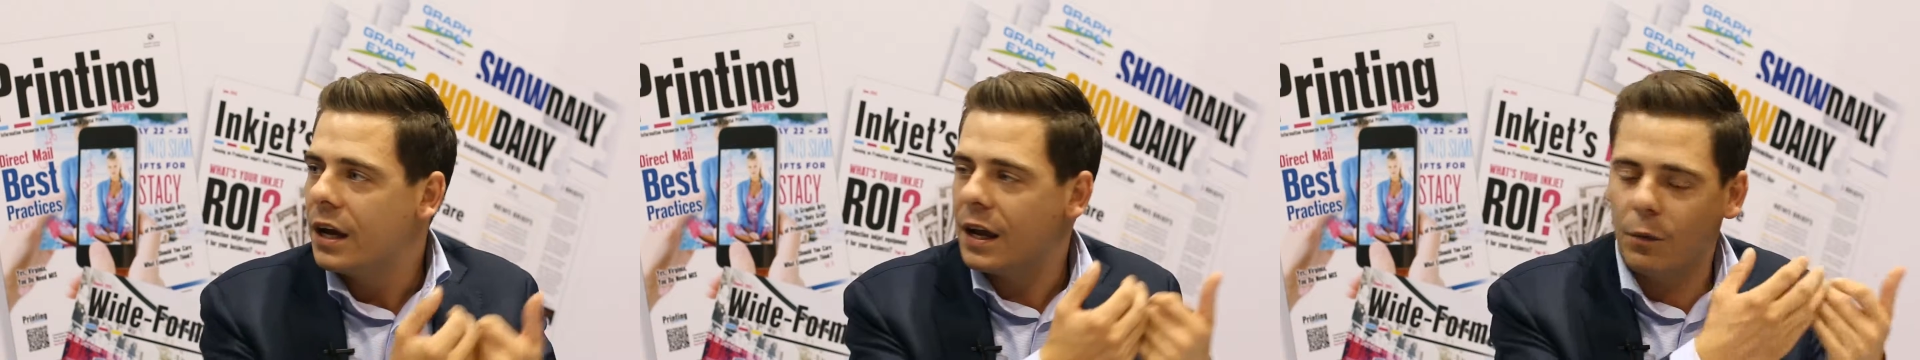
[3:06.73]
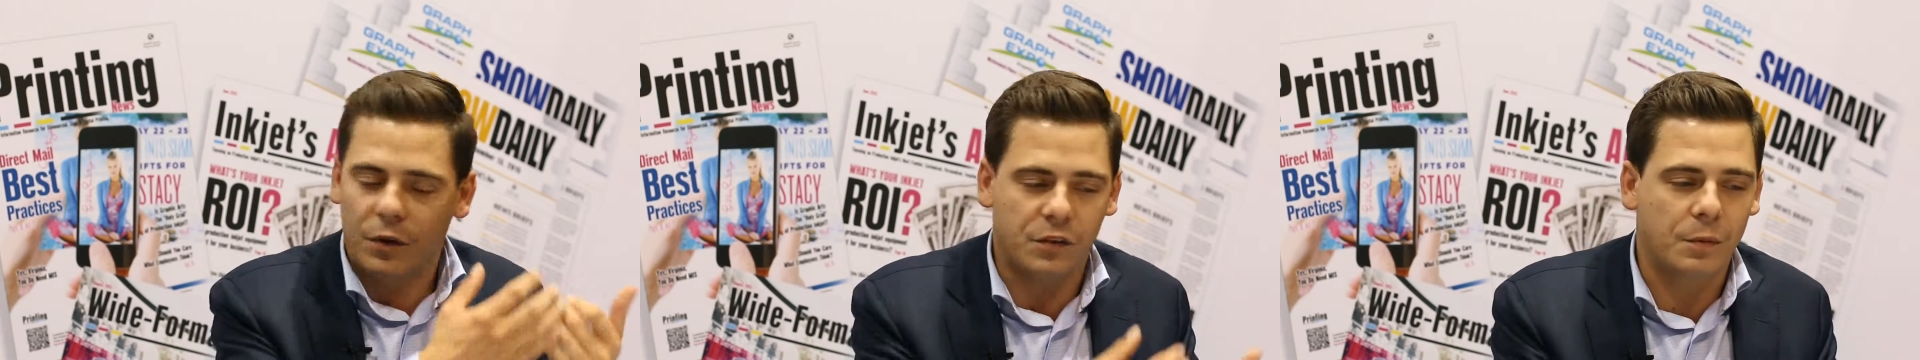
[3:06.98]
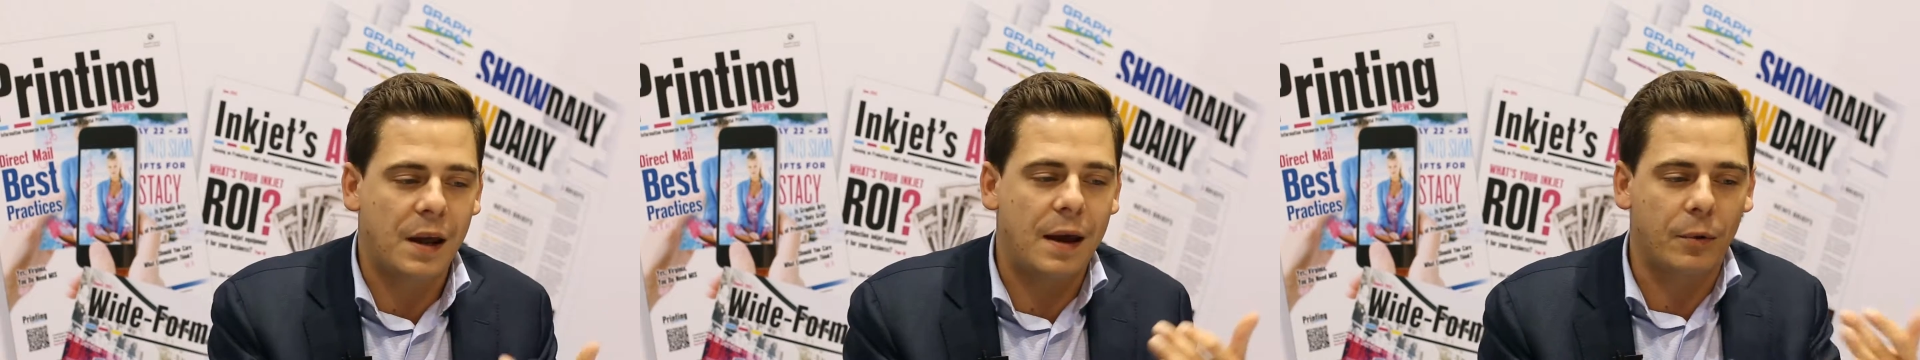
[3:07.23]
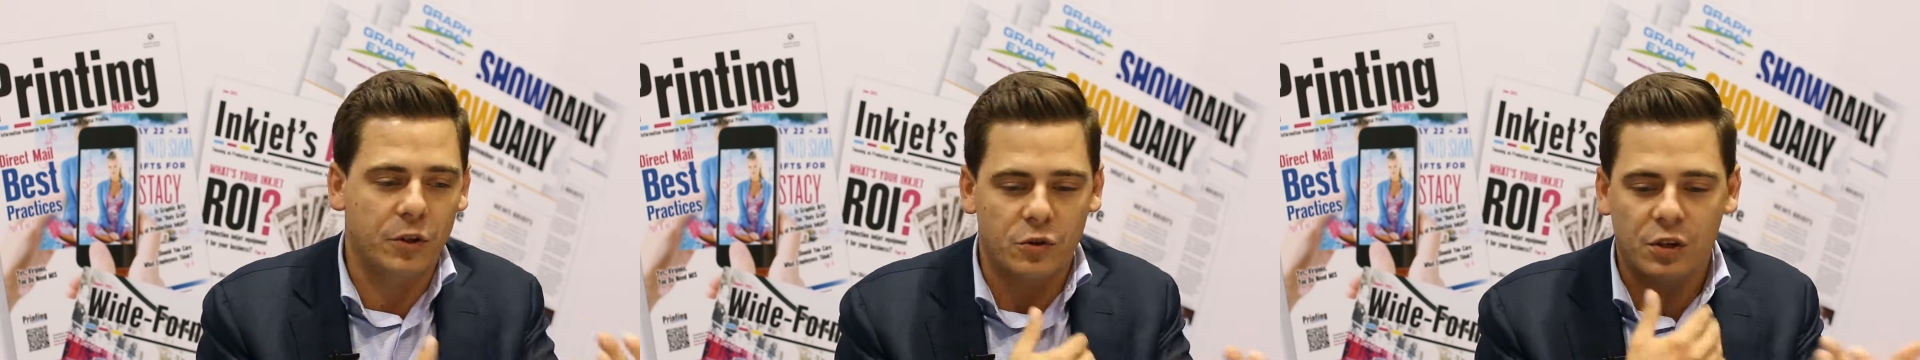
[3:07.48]
he wants to be
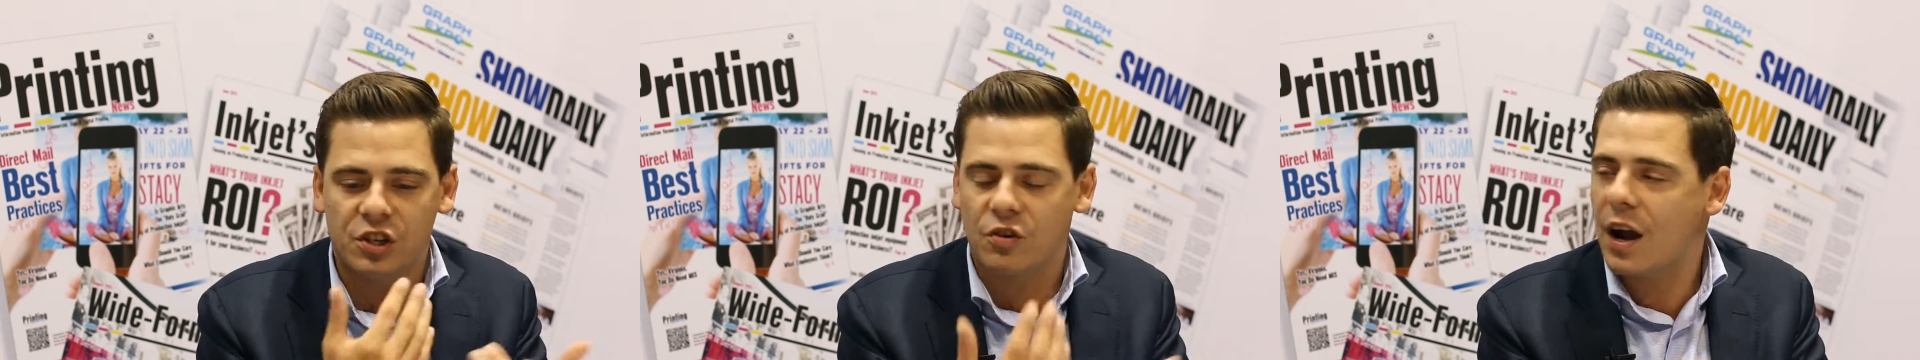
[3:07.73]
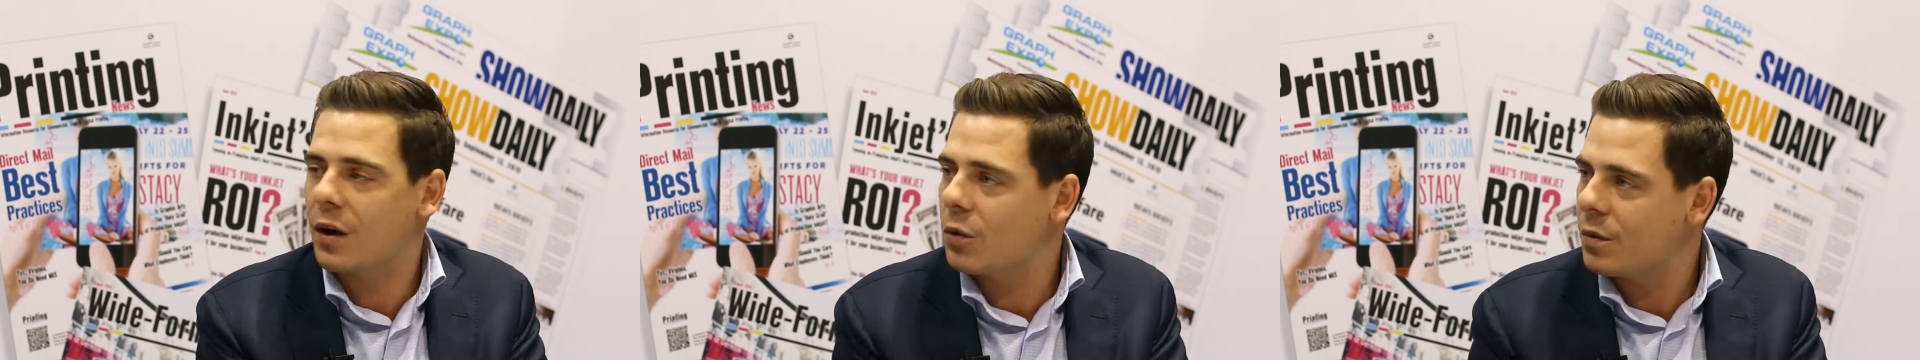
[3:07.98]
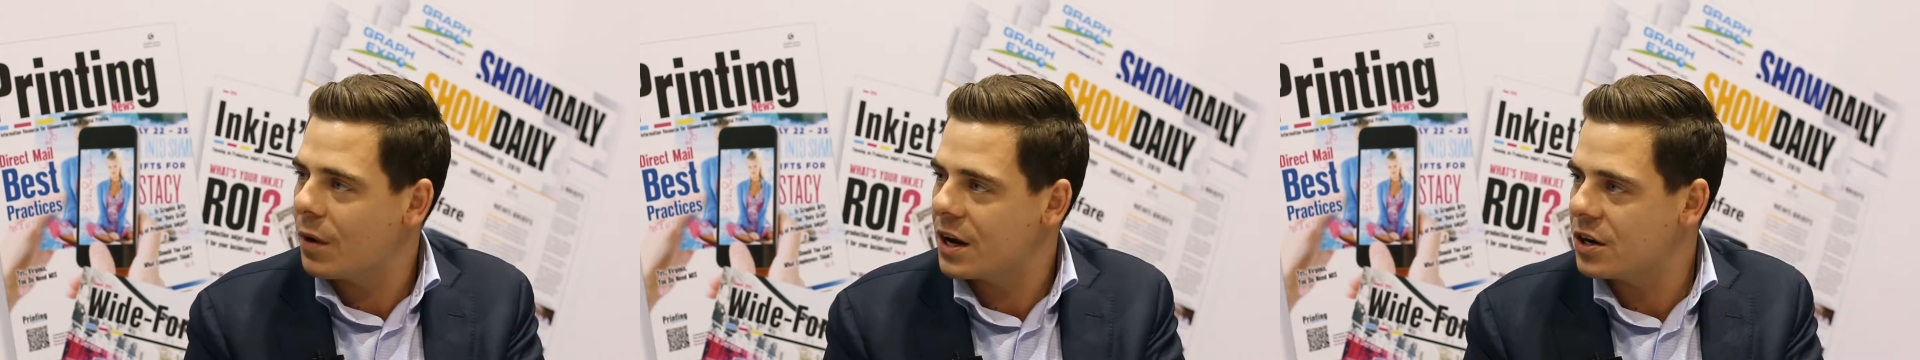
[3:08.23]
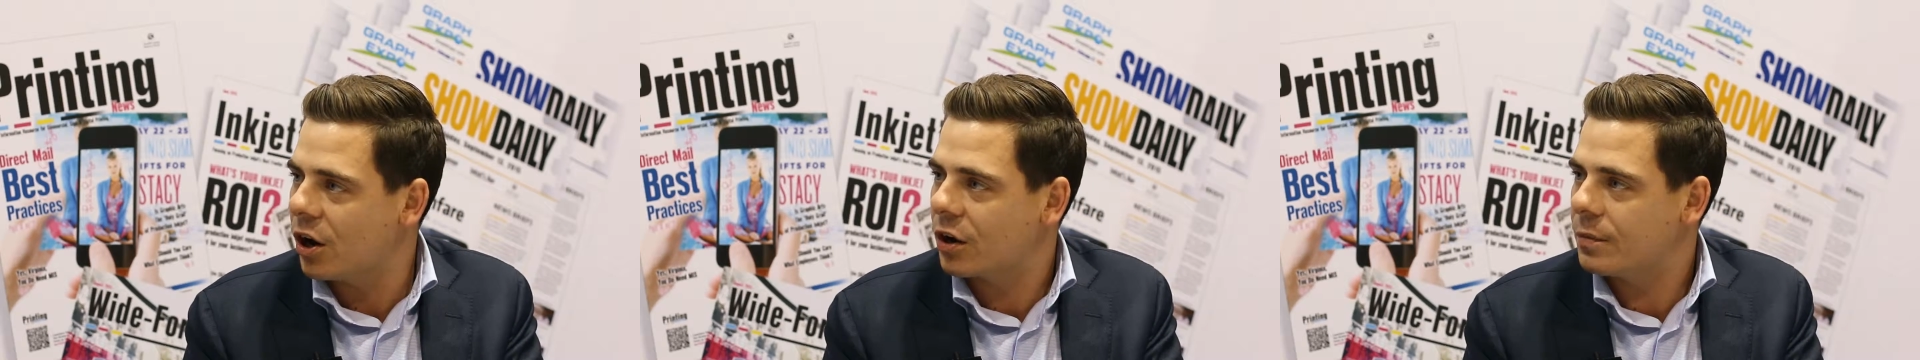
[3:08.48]
able to interact with my
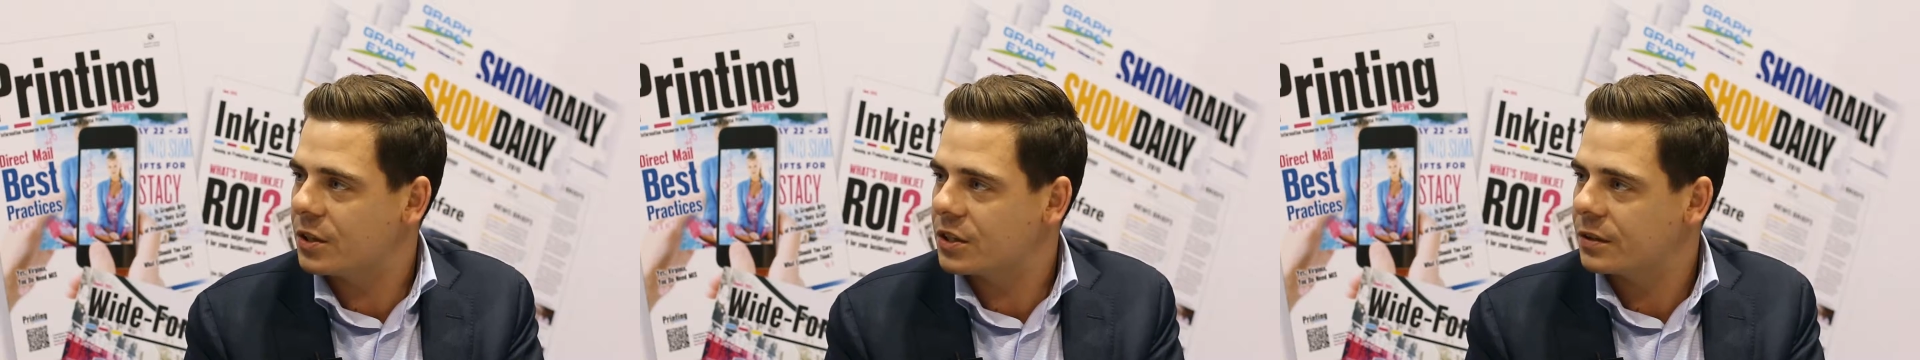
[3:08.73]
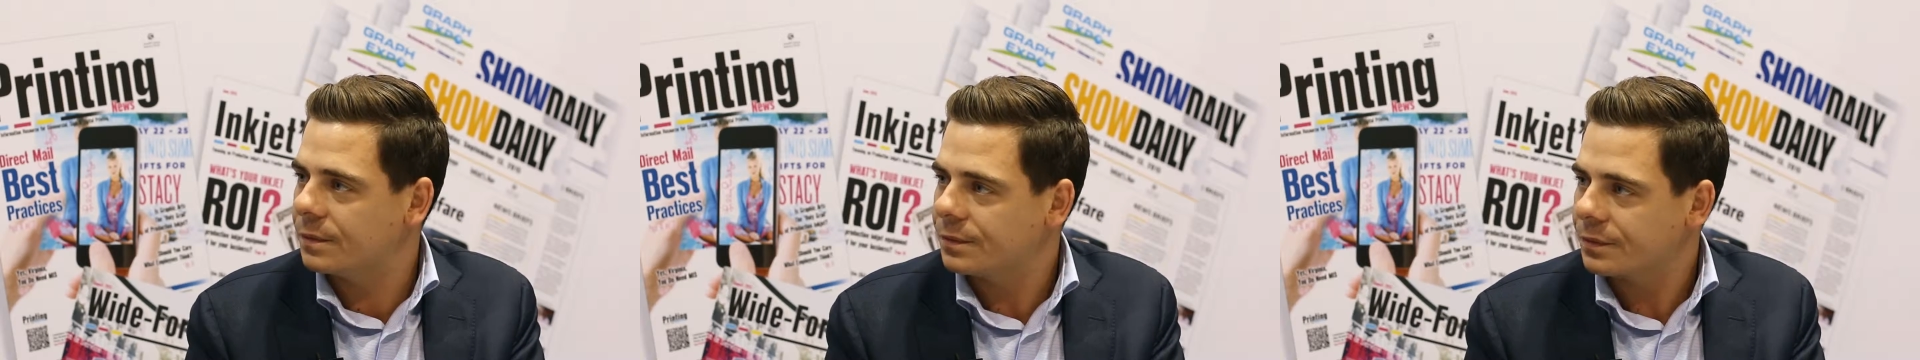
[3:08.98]
documents.